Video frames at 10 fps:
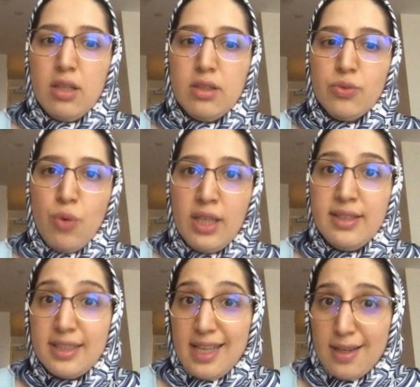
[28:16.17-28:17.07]
run the
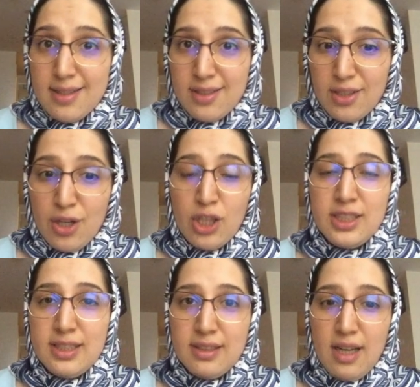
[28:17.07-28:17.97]
tester
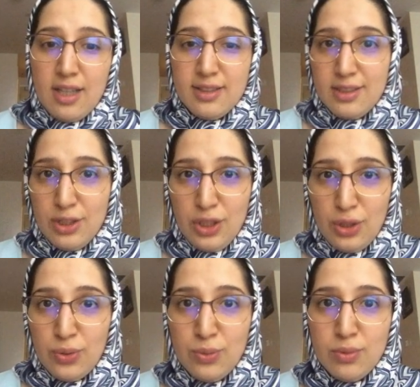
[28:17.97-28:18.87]
on the
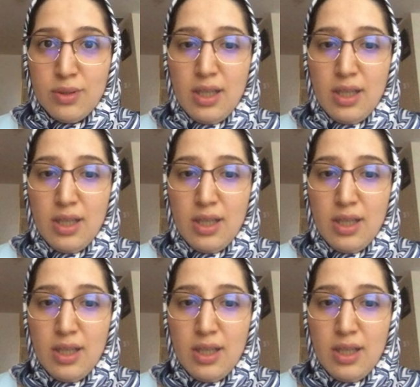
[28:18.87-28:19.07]
new